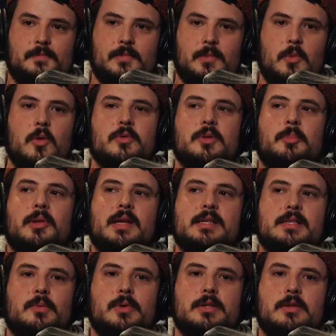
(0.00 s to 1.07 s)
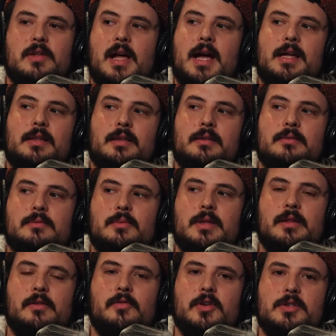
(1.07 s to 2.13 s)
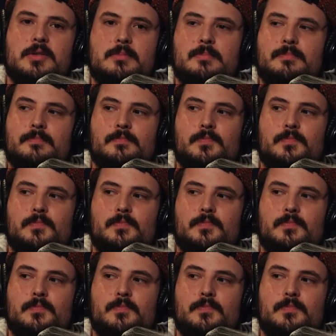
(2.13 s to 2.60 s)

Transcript: What were the planes that went no. to the island? All right. Were they the Virgin? No.